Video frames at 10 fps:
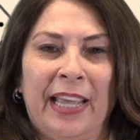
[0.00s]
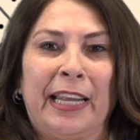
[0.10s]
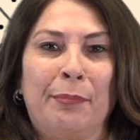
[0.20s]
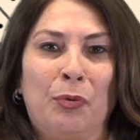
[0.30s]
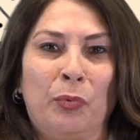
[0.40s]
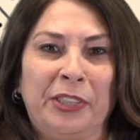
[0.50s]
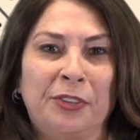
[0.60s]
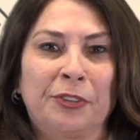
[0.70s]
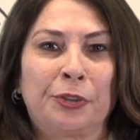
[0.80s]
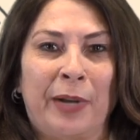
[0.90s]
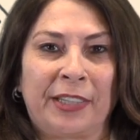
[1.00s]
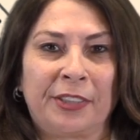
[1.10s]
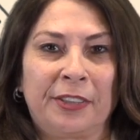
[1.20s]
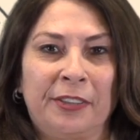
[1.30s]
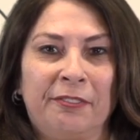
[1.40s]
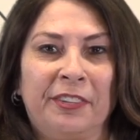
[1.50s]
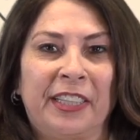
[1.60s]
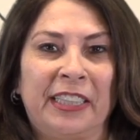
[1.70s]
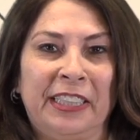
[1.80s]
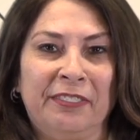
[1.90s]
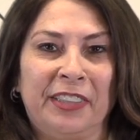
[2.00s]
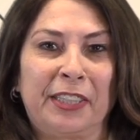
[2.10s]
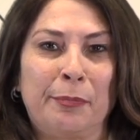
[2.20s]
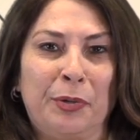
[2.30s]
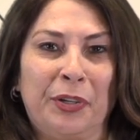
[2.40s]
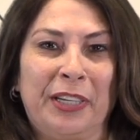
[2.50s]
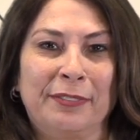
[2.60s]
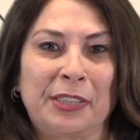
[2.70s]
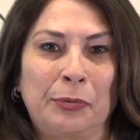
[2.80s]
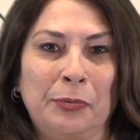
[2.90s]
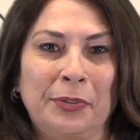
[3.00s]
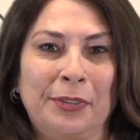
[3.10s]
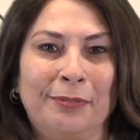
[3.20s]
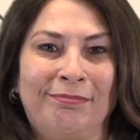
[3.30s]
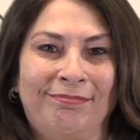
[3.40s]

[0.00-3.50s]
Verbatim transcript: and I'm the Regional Director for the Cleveland Community of Schools.